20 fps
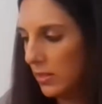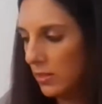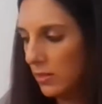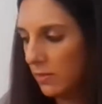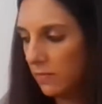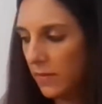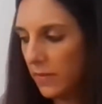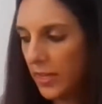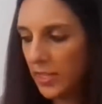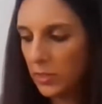
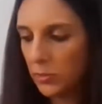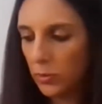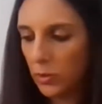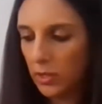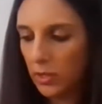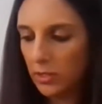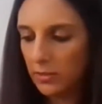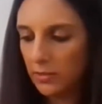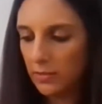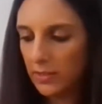The first
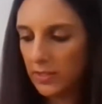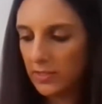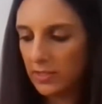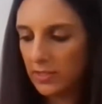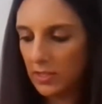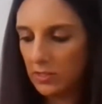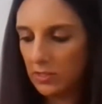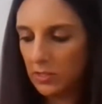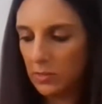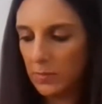one is
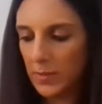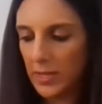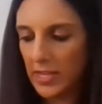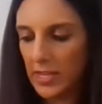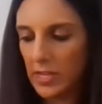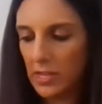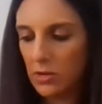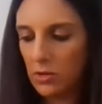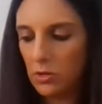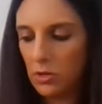going to
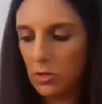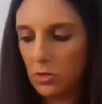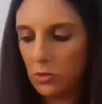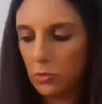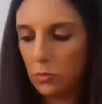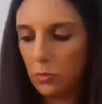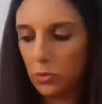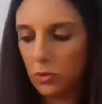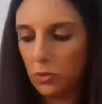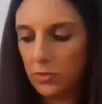be
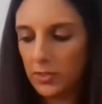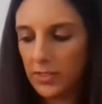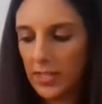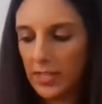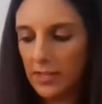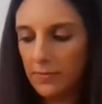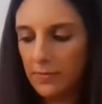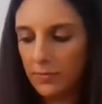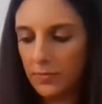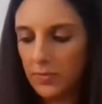no water.